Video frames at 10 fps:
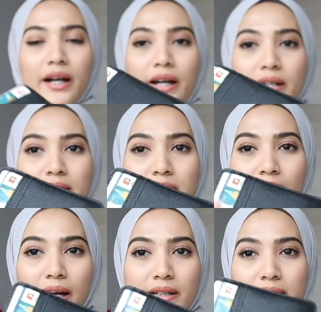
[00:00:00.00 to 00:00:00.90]
card,
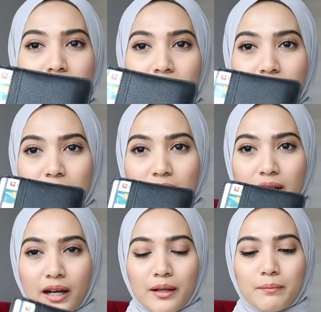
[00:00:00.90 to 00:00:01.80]
IC,
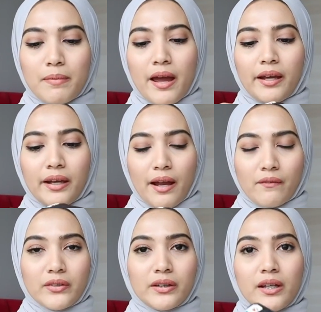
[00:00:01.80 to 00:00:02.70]
card bank and
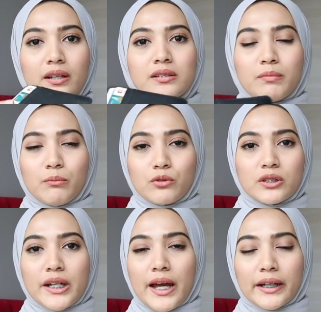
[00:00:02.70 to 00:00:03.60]
everything. Sebab
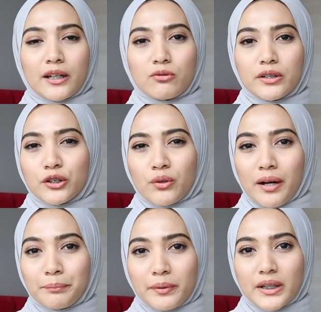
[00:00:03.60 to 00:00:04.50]
mostly I akan guna
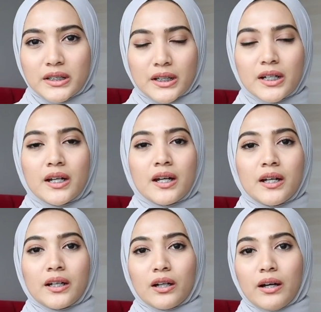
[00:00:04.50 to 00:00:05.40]
QR pay je
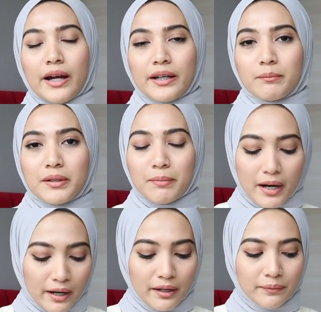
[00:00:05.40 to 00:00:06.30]
kalau I nak beli
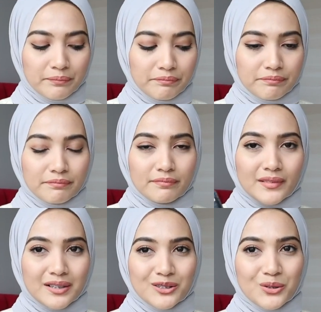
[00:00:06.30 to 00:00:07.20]
barang.
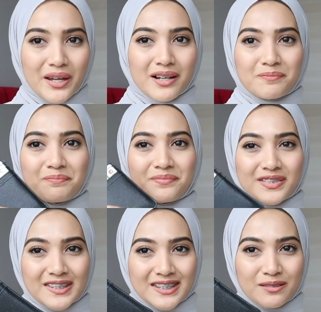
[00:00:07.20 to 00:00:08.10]
So yeah,
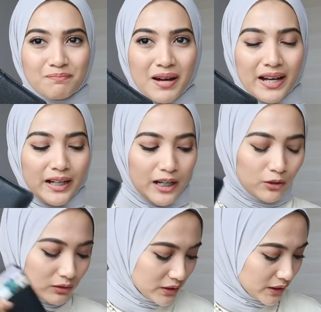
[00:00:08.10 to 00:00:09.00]
this is my
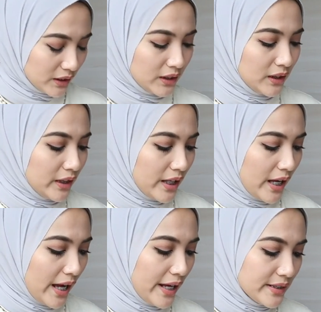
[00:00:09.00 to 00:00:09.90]
card holder.
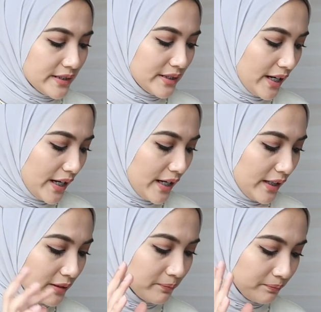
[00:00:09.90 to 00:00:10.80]
And
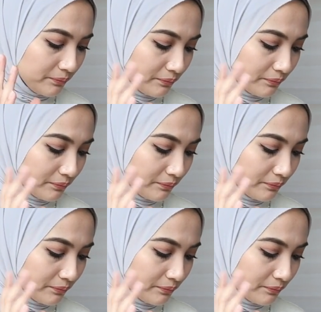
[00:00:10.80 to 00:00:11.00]
then